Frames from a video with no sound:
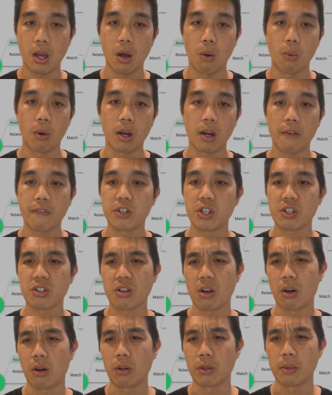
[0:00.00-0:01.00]
One I've just
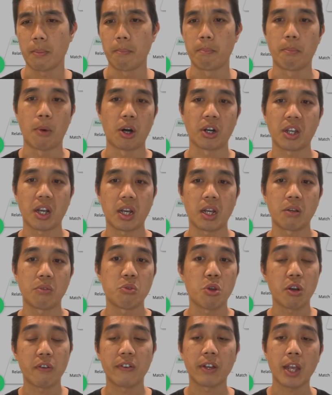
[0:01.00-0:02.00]
called marketing
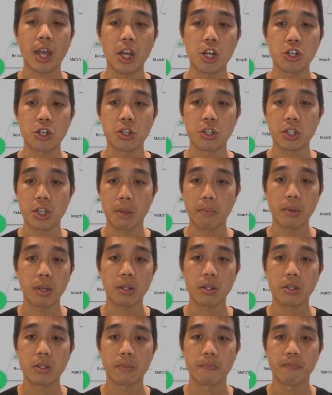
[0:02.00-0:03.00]
notification
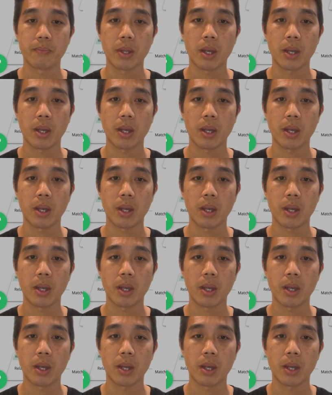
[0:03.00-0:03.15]
snippets,